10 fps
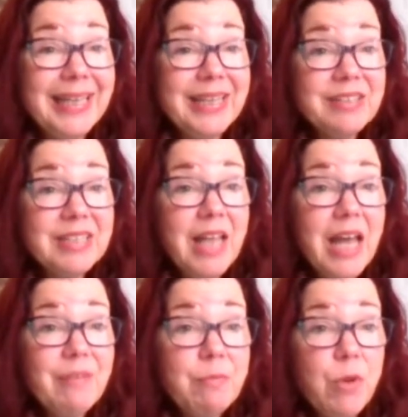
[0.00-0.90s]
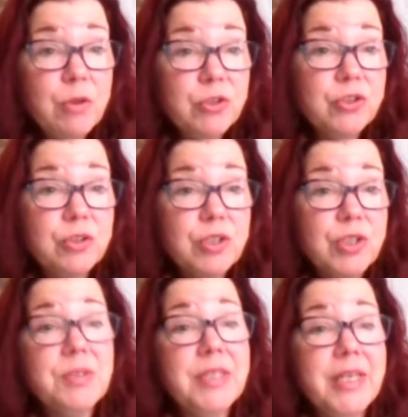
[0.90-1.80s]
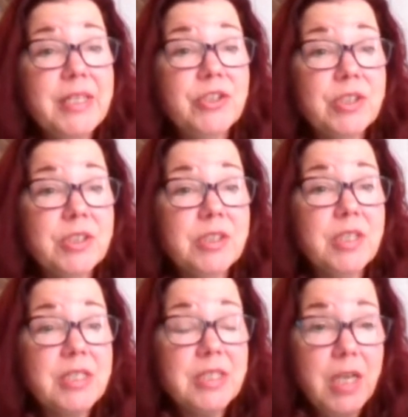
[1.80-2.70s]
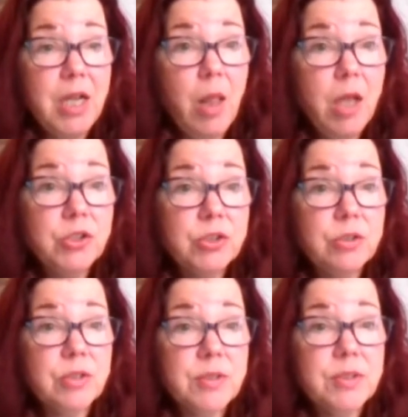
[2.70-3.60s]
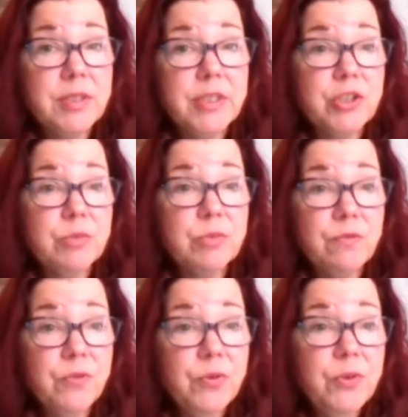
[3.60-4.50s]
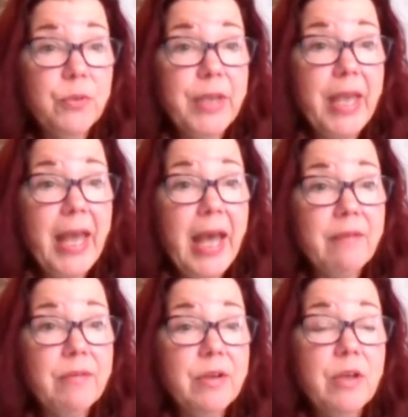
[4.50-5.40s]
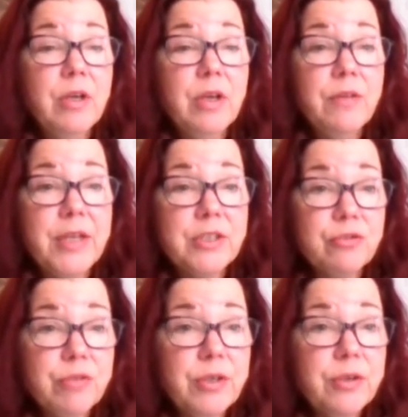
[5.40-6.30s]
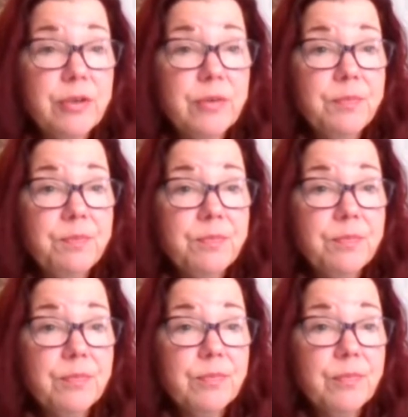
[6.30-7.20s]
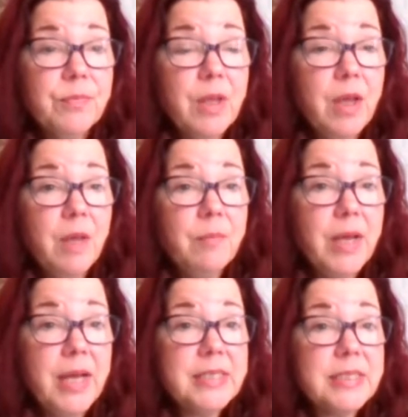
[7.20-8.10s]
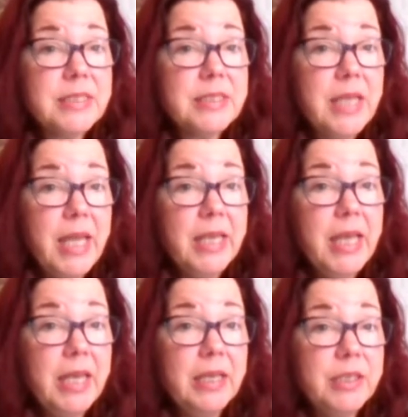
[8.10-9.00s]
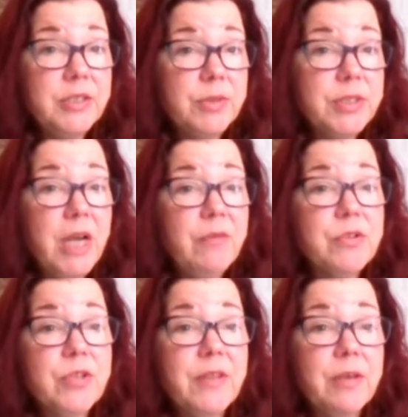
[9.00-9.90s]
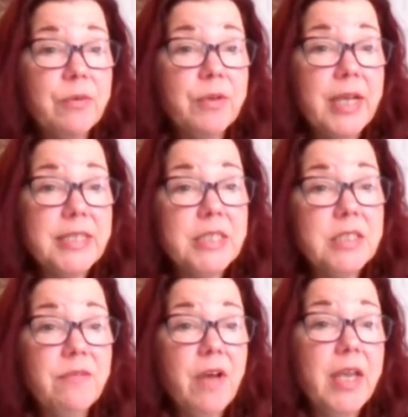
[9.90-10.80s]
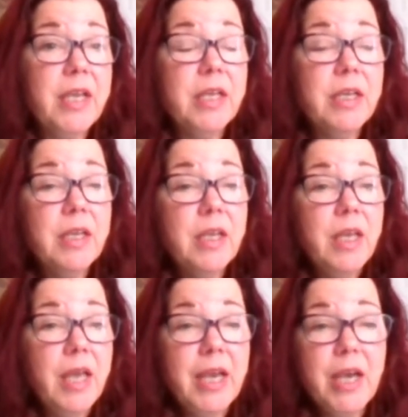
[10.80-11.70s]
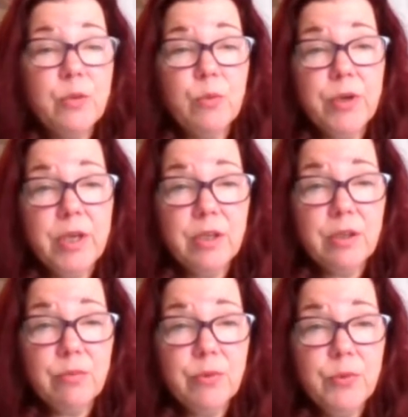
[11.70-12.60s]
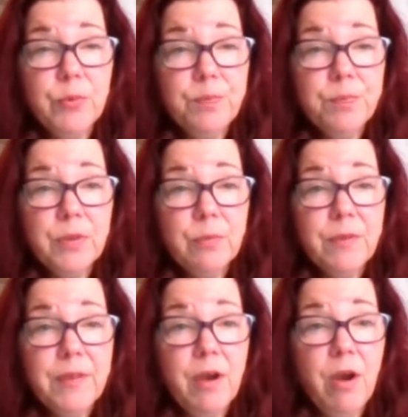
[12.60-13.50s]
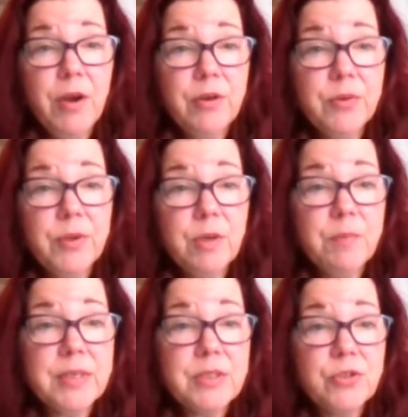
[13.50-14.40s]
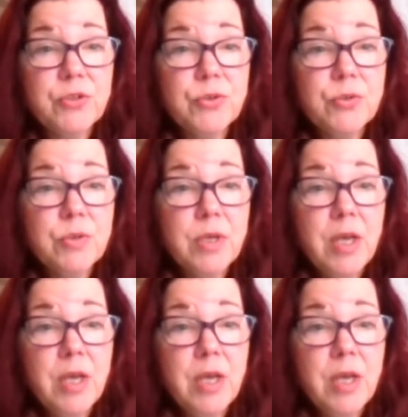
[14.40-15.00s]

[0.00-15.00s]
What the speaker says: There's a lot of emotional association and psychological association with food that we have that trigger us and can lead to our downfall. So I think really identifying it and kind of working through what they are and doing our best to